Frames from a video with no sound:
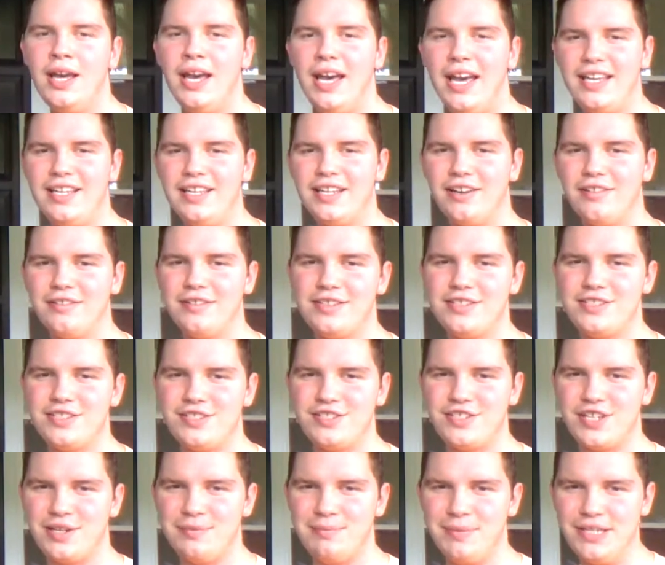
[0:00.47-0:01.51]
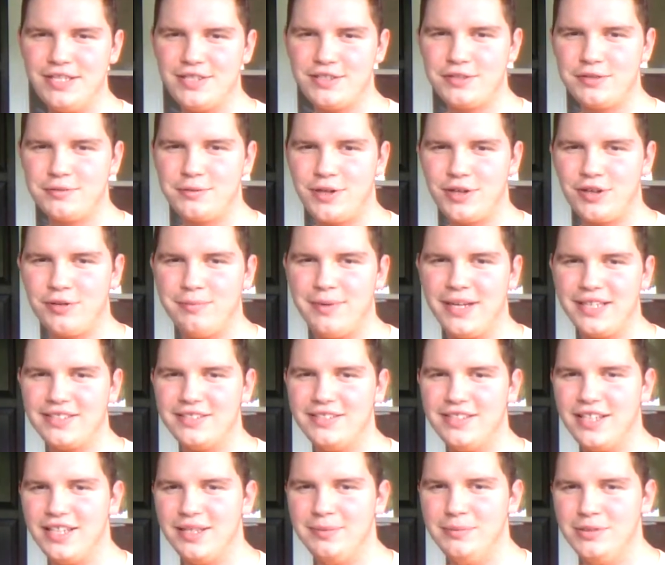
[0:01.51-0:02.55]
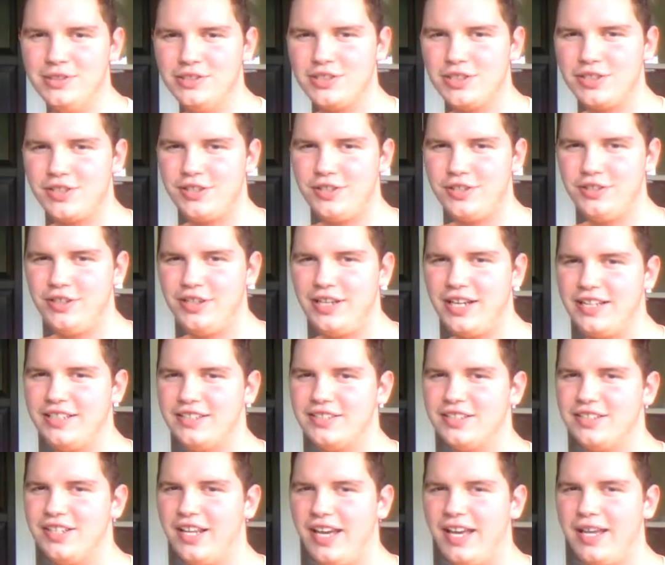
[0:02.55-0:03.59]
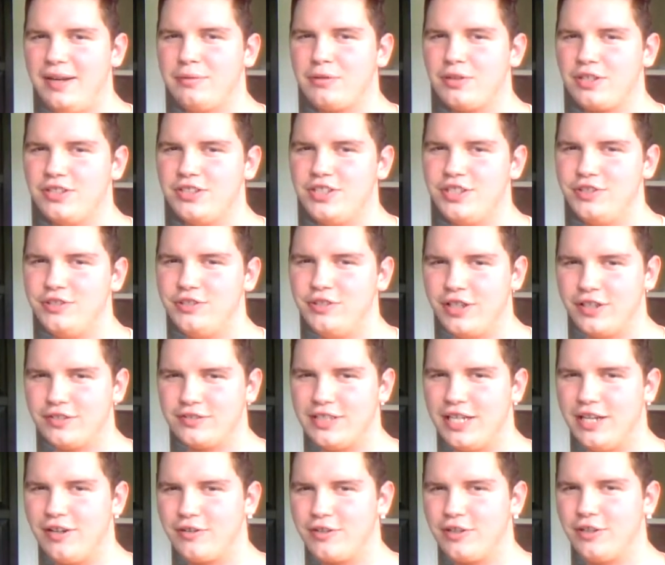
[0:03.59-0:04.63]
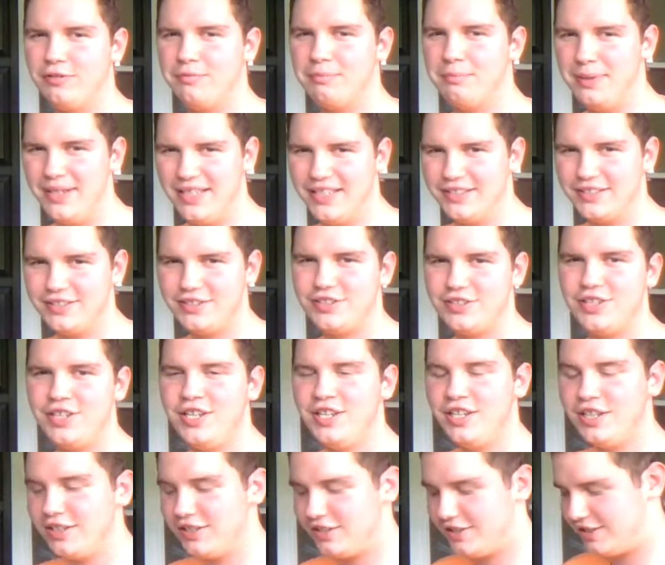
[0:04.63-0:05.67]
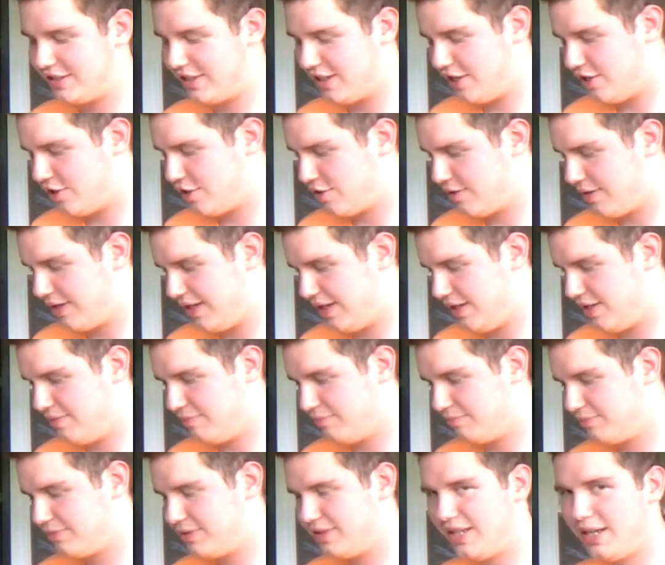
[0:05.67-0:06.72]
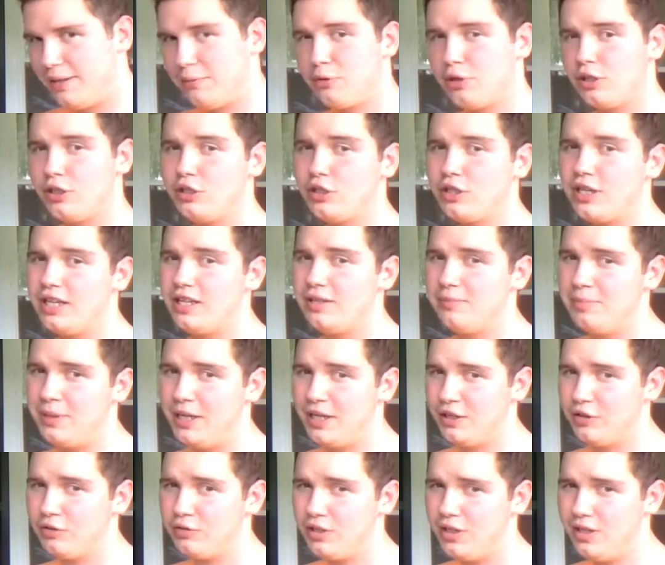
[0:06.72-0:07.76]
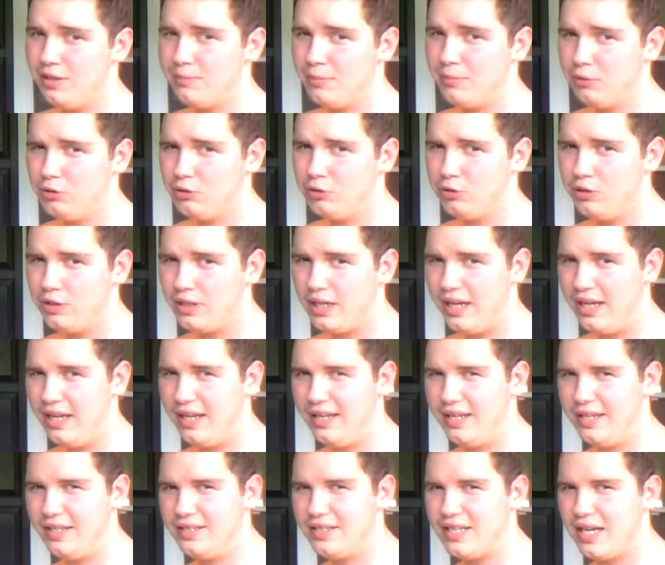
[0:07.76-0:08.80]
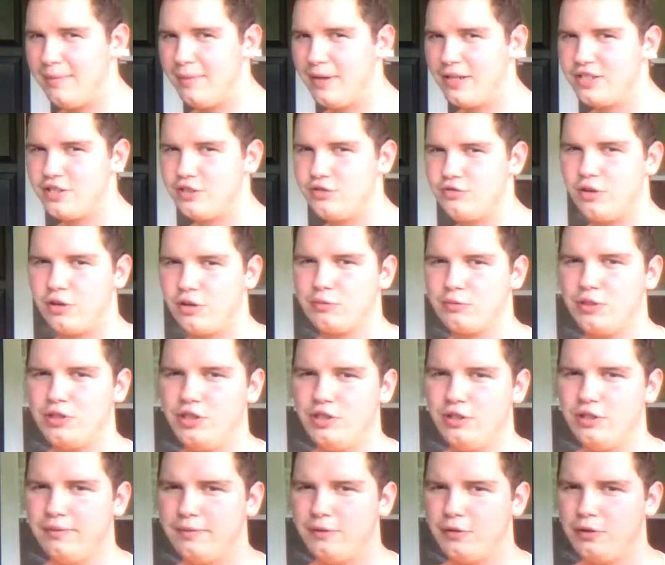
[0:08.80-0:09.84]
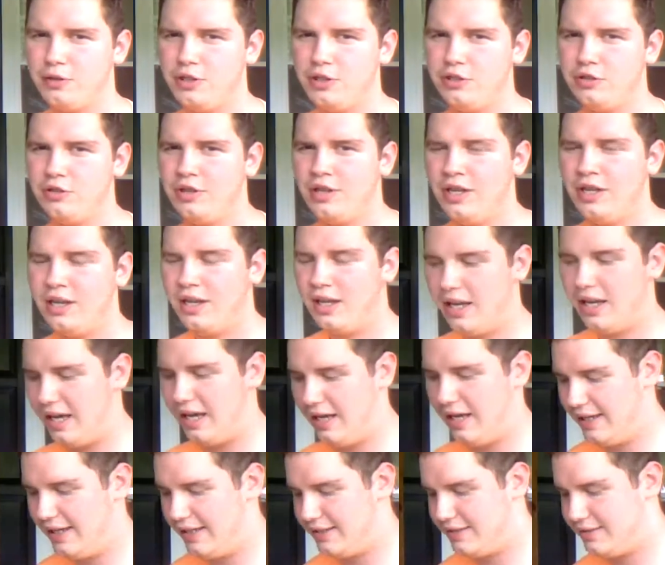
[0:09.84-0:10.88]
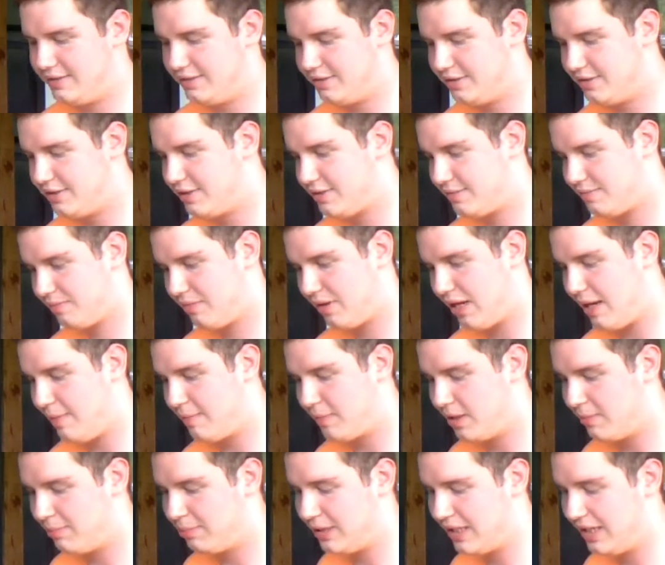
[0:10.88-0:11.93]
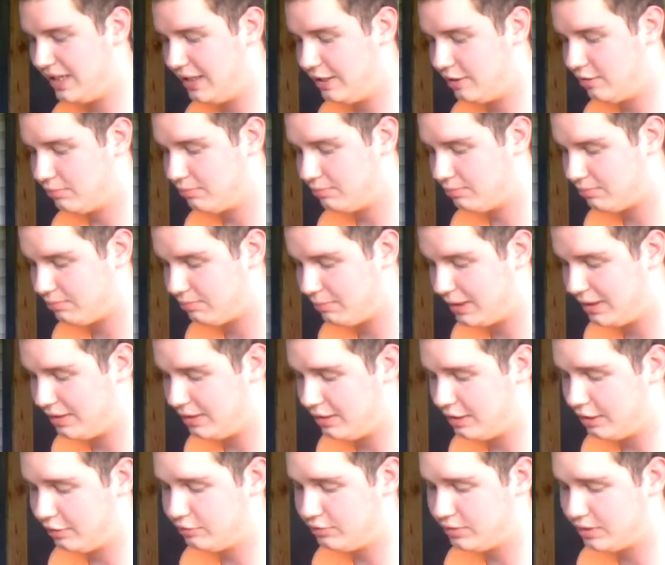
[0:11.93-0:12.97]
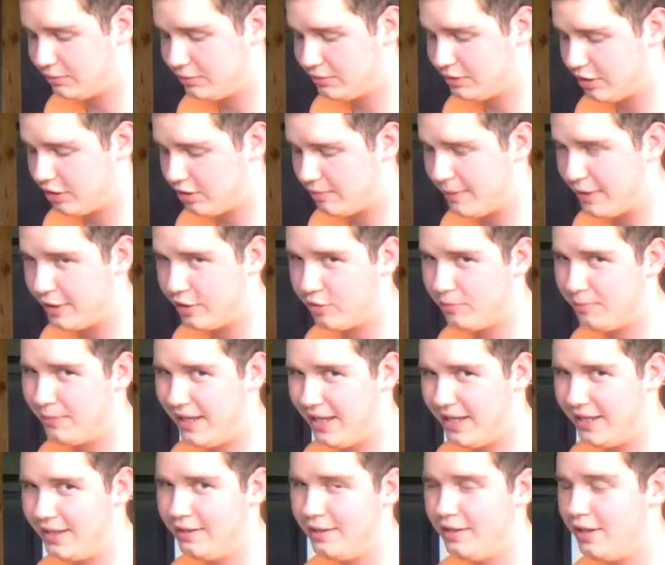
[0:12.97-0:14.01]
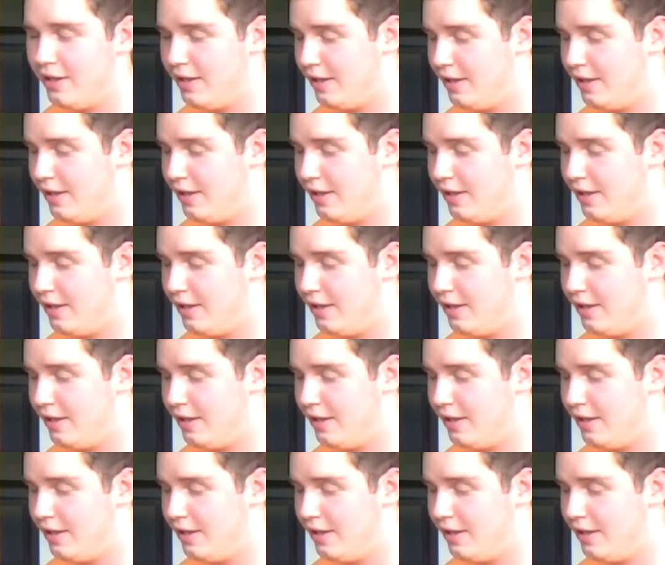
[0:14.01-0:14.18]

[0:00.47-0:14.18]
Hey y'all, this is Shane Messer. Welcome back to Daily Music Theory, and today we're continuing our talk on pitch. Today we're going to look at the piano keyboard, and I've actually drawn one here for you, and I'm going to play the notes that we talked about on mine,